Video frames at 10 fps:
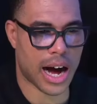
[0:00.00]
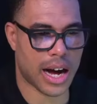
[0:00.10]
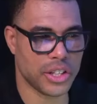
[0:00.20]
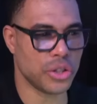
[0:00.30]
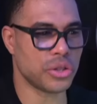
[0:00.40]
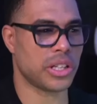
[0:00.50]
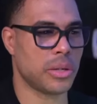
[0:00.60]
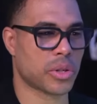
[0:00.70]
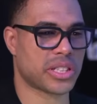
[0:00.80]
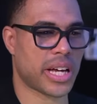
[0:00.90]
Usually
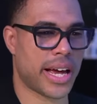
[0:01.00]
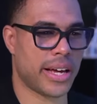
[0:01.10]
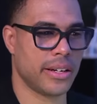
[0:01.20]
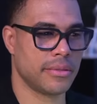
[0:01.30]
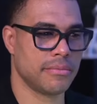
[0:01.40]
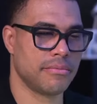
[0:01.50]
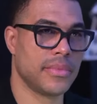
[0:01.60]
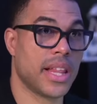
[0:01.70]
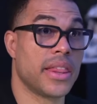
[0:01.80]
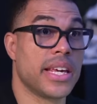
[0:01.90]
we're saying
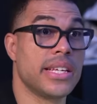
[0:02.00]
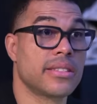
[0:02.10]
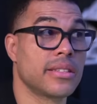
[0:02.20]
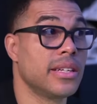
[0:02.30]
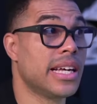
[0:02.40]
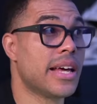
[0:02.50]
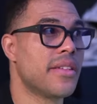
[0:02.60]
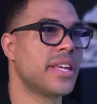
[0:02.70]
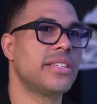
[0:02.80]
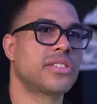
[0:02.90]
these
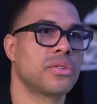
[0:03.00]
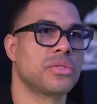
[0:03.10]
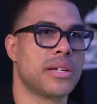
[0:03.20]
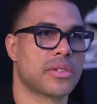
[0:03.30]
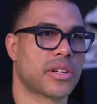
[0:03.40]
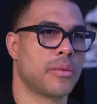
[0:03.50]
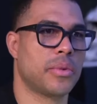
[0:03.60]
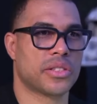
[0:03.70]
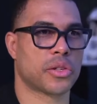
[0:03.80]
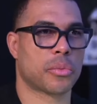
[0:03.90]
two teams are going to be in
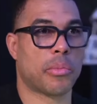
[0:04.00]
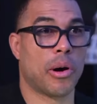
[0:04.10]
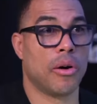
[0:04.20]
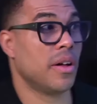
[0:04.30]
the Super Bowl.